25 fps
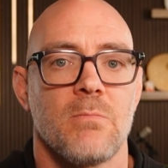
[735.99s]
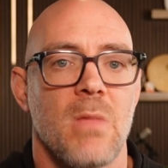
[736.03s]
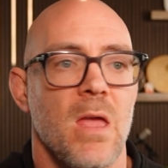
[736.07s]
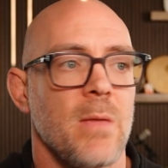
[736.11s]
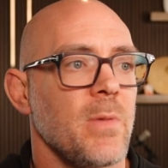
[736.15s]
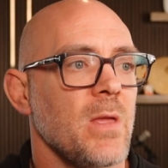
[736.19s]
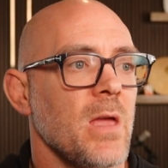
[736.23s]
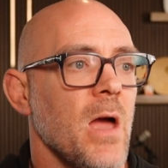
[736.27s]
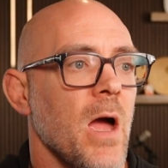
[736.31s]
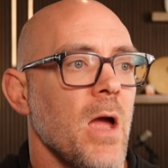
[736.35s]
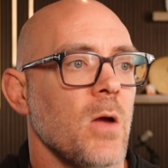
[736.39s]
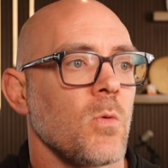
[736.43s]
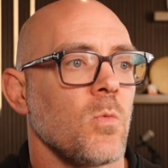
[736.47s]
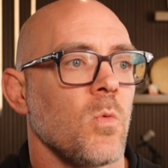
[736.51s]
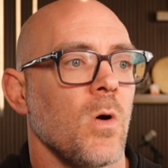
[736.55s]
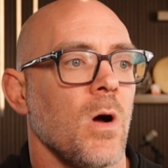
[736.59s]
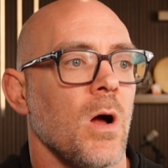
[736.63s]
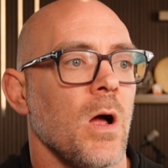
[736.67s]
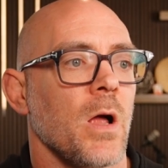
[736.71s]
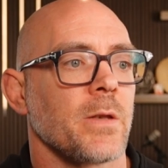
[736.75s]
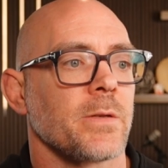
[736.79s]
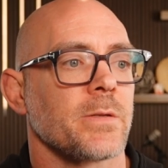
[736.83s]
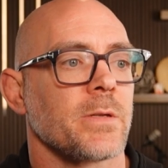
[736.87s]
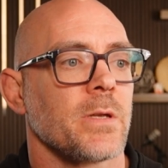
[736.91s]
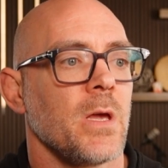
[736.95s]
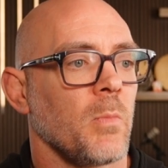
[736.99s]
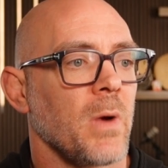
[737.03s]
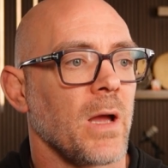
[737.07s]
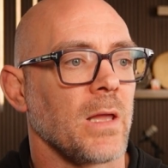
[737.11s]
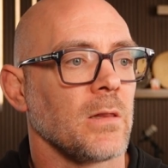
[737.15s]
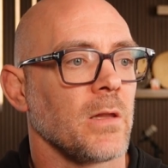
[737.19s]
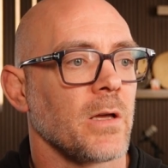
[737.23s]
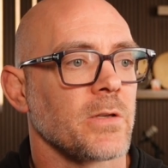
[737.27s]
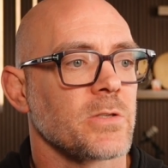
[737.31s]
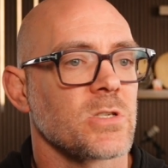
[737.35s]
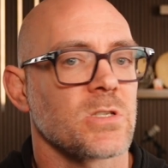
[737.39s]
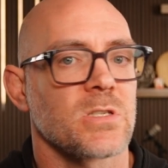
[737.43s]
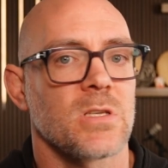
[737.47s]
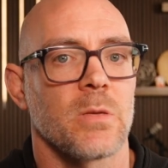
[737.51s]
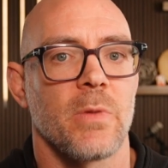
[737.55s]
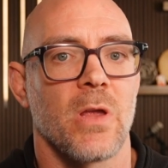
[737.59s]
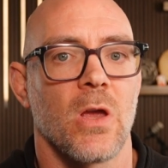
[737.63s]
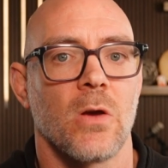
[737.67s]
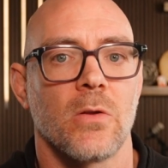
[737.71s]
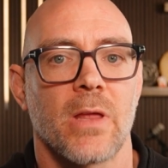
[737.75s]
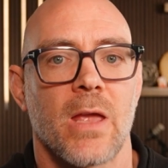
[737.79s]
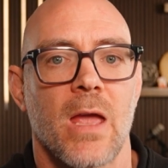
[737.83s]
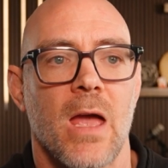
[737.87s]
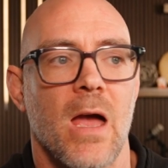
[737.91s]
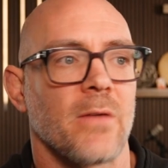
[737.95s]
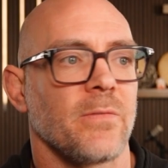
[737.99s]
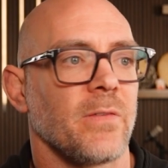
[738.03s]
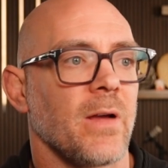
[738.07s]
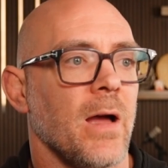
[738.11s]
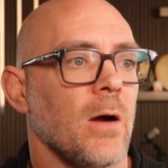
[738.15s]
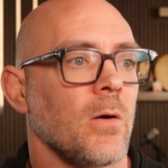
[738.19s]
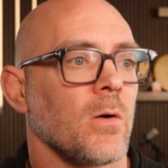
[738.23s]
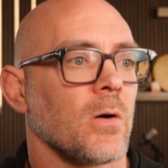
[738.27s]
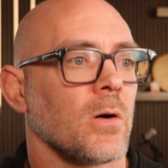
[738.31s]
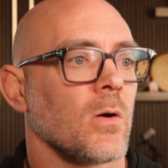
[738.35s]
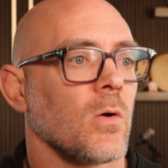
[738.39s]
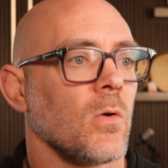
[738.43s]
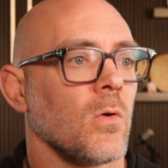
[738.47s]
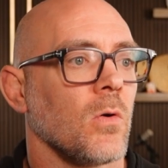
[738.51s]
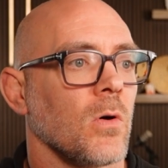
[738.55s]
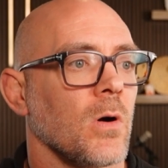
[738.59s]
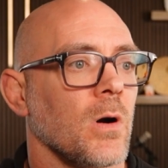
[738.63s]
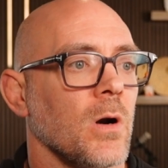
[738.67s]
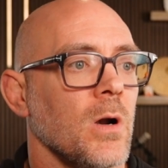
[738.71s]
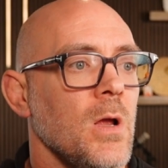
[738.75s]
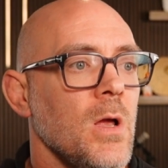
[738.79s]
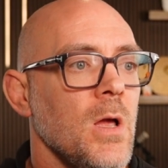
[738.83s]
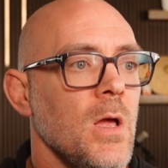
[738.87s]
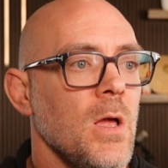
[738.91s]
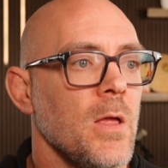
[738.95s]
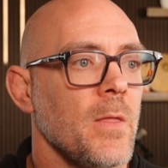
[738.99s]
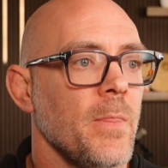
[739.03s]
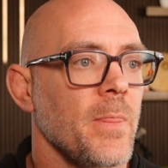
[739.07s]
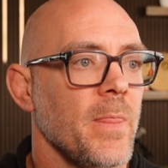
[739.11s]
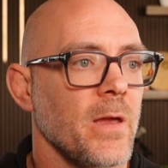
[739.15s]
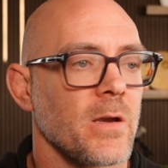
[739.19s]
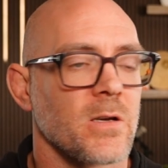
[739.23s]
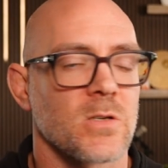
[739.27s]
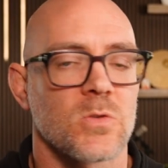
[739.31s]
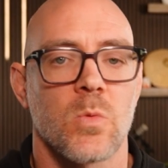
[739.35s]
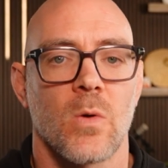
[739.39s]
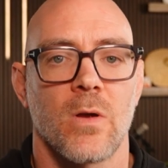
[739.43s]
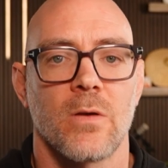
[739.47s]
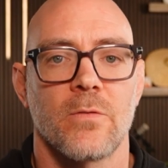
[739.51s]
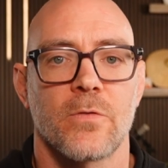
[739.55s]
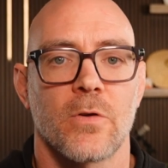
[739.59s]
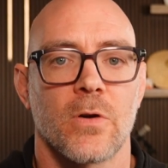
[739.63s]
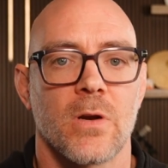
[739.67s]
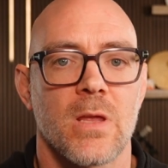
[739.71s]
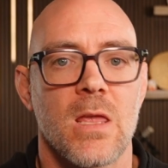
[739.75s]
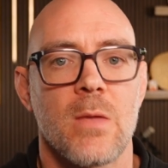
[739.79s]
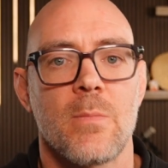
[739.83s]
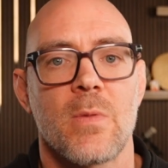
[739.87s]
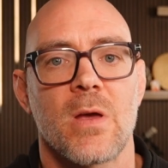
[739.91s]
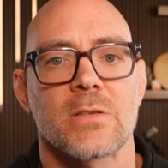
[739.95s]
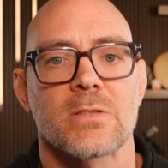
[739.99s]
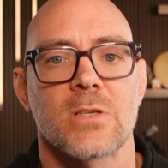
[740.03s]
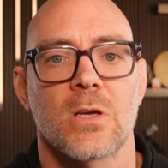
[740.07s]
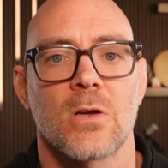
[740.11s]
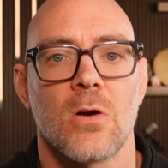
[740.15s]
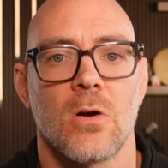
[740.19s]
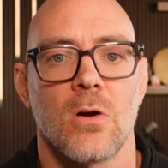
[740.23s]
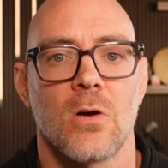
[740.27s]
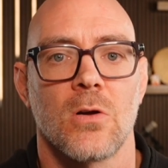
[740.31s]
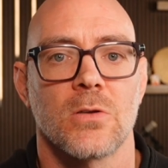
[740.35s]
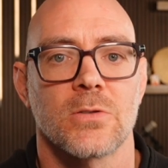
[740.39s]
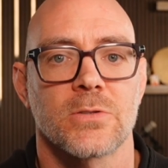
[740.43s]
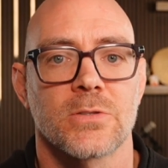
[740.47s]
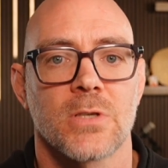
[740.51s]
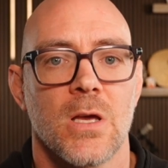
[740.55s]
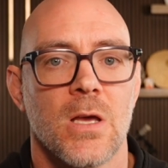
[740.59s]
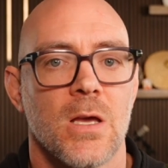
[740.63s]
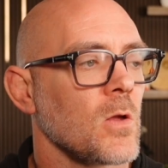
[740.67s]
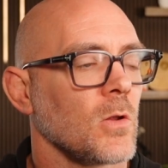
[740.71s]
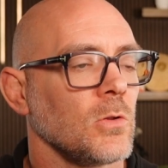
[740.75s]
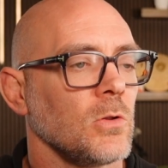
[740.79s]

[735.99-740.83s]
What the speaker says: Maybe I want my lunches to be only half hour, or there's one for emails and calls.